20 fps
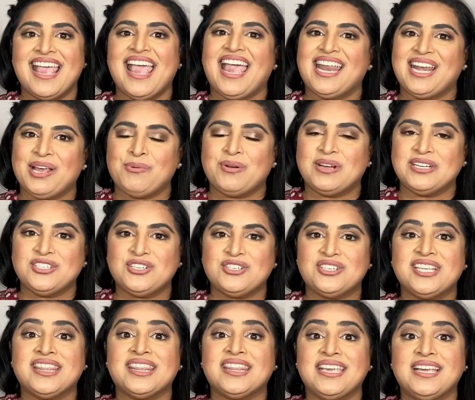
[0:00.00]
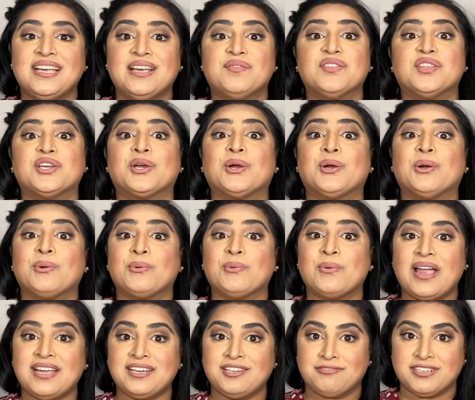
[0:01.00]
and I want you to think of the
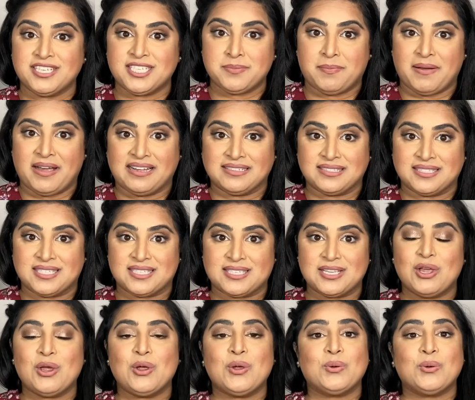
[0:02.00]
correct response.